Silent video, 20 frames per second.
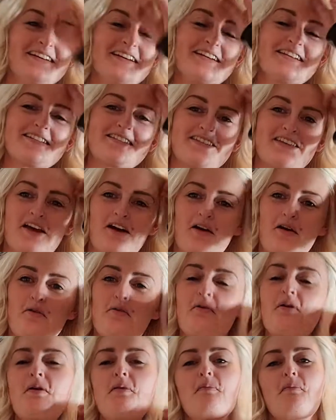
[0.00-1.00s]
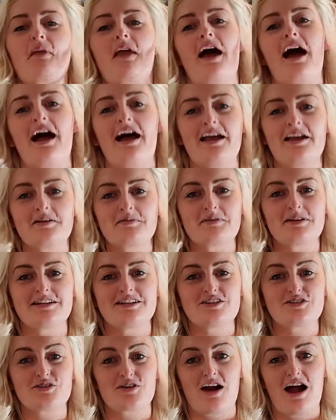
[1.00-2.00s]
So I am gonna
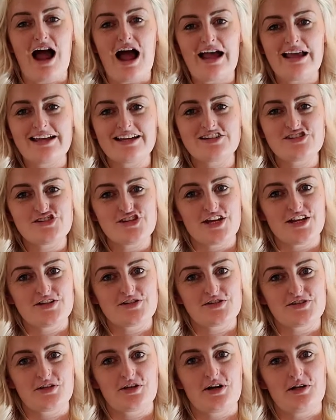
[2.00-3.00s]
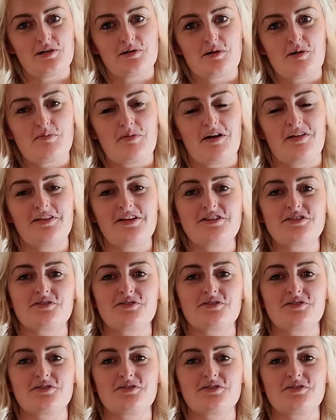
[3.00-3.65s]
try and change the color up on this.